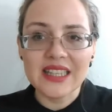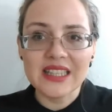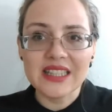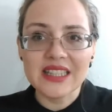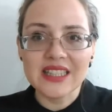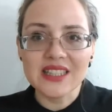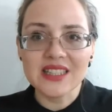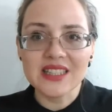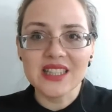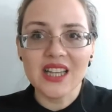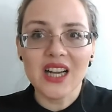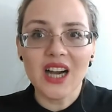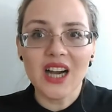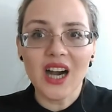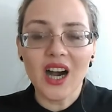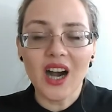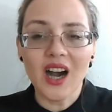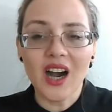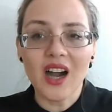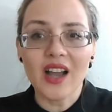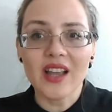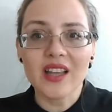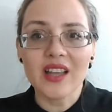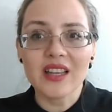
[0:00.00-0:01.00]
this
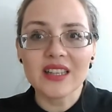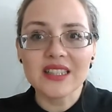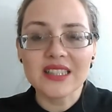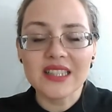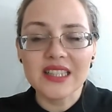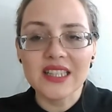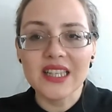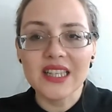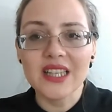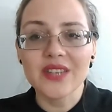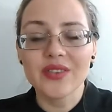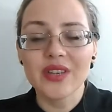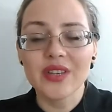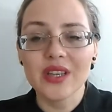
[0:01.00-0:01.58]
guy slid